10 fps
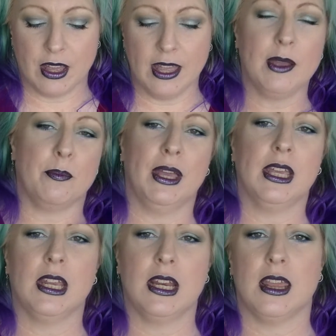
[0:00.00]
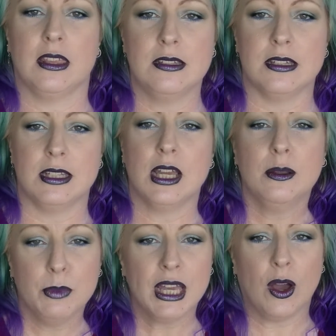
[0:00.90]
I am back in, and this is
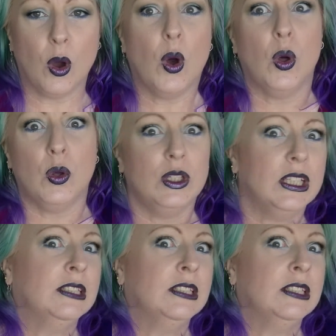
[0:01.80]
gonna be a haul.